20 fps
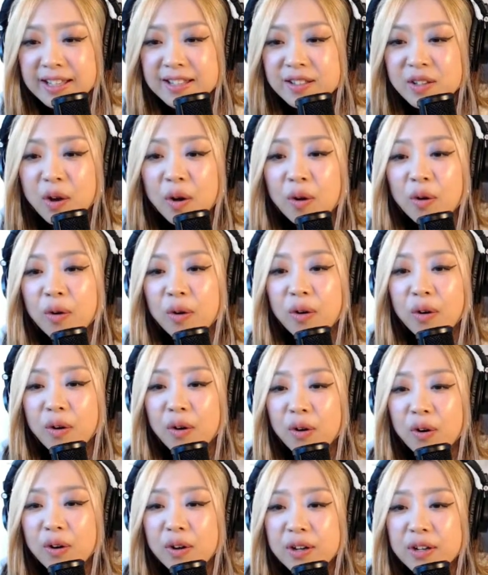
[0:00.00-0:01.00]
So,
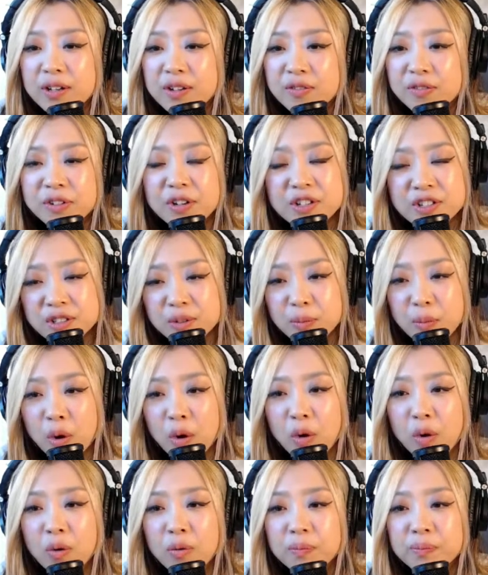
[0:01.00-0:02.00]
first of
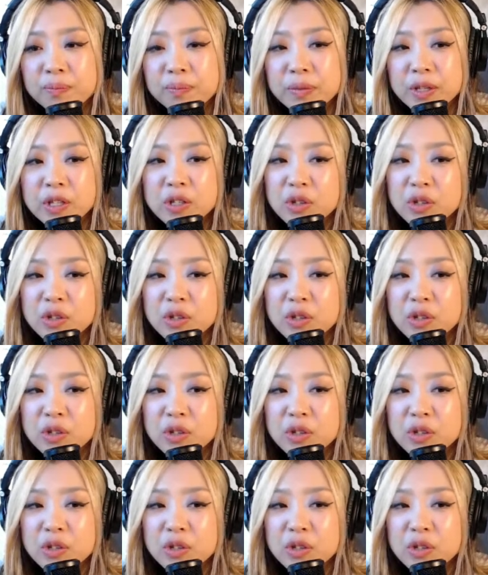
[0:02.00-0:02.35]
all,